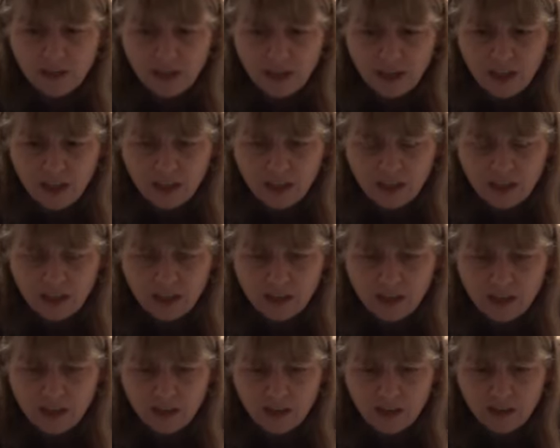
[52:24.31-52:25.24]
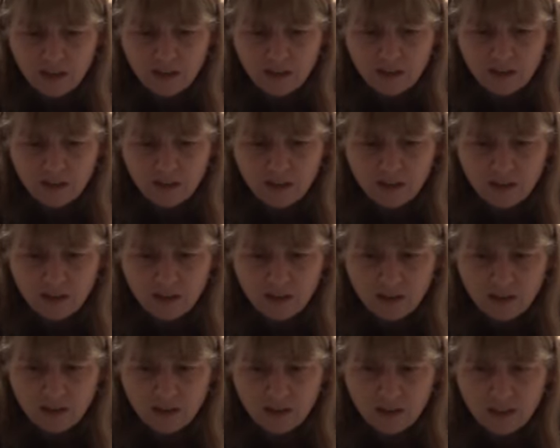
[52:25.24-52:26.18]
he
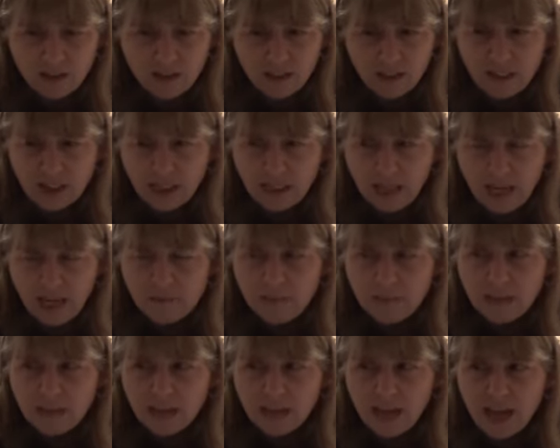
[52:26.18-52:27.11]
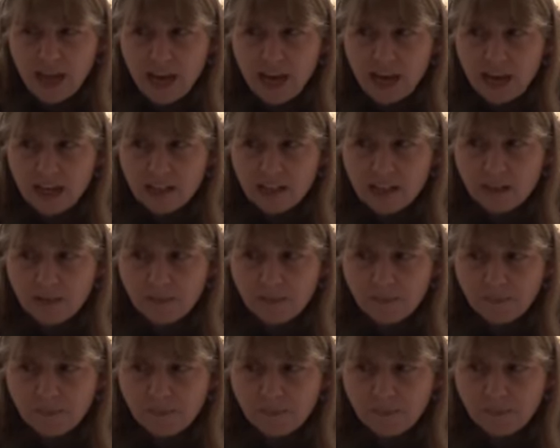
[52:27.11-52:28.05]
claimed that
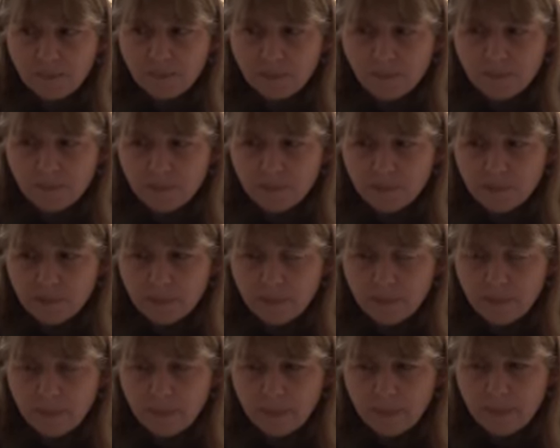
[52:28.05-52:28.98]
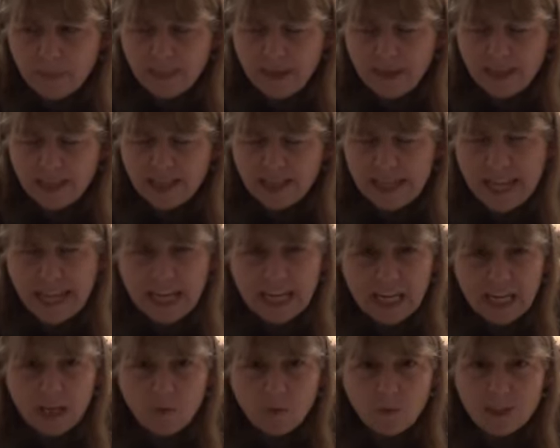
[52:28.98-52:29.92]
being
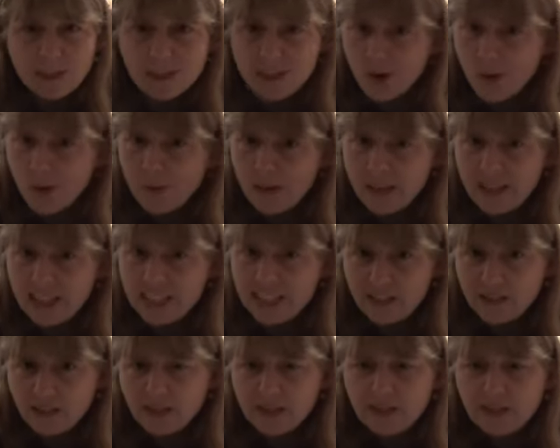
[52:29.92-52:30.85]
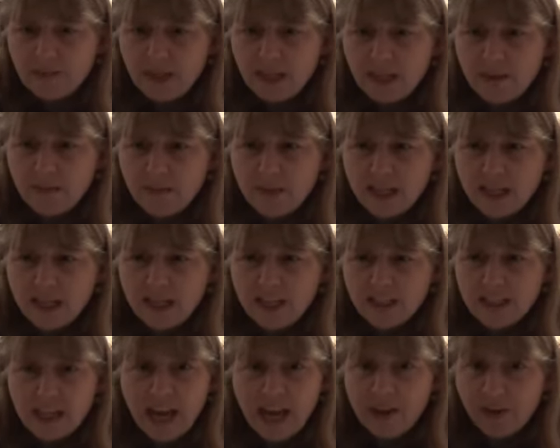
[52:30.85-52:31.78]
naked was no big deal to me
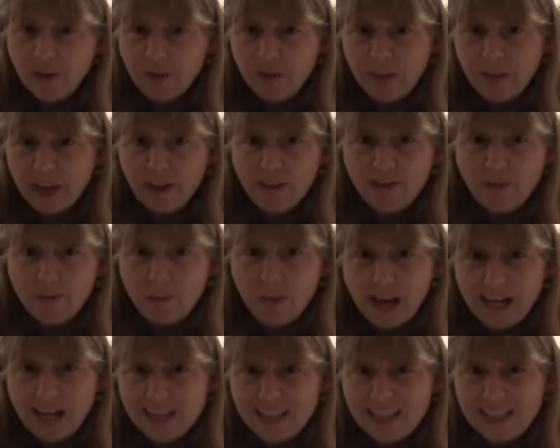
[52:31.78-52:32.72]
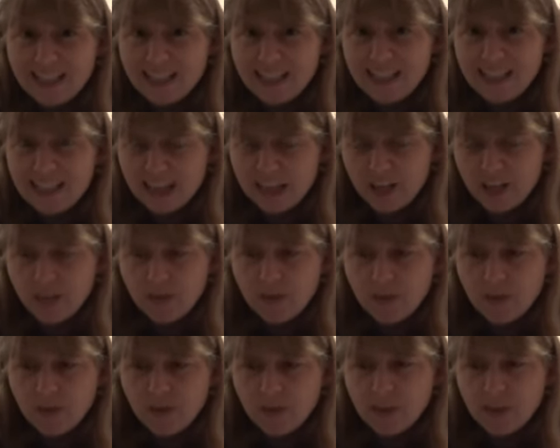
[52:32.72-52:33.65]
because I don't think of bodies as
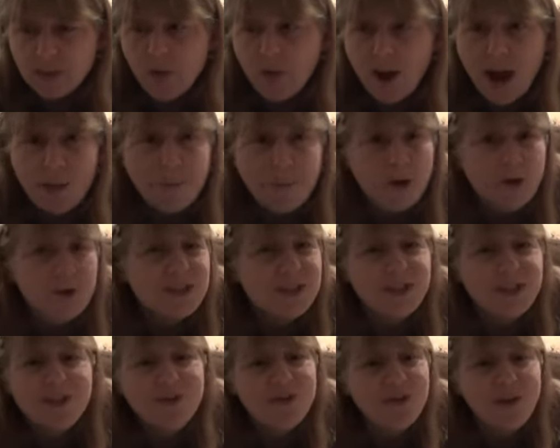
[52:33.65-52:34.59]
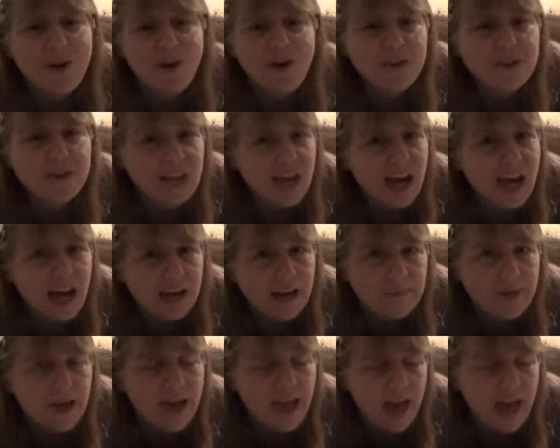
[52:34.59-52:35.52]
sexual, so I pose nude all the
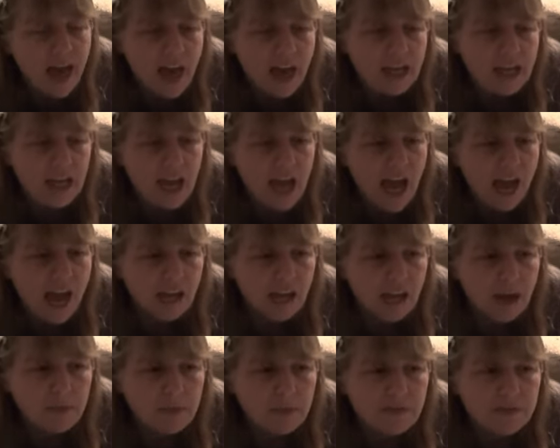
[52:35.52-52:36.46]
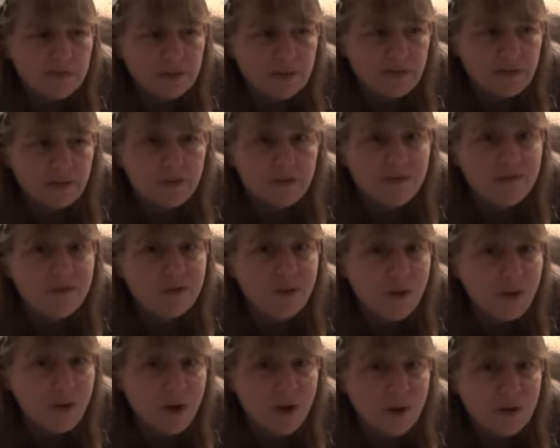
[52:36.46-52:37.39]
time. And he had a couple of different
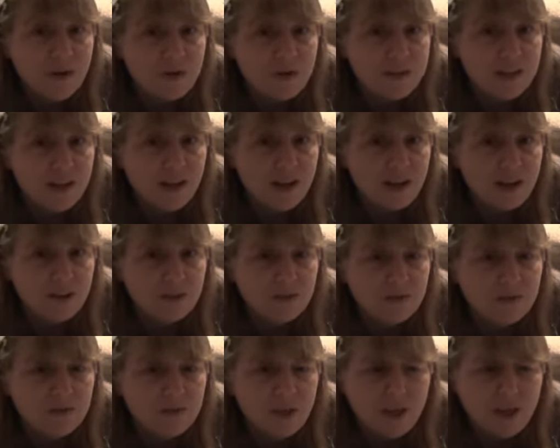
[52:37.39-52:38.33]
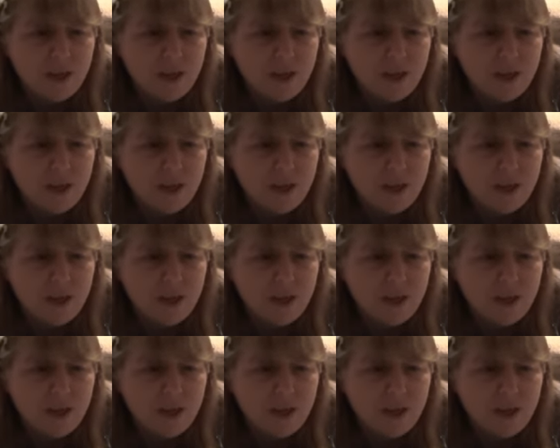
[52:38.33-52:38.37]
photos of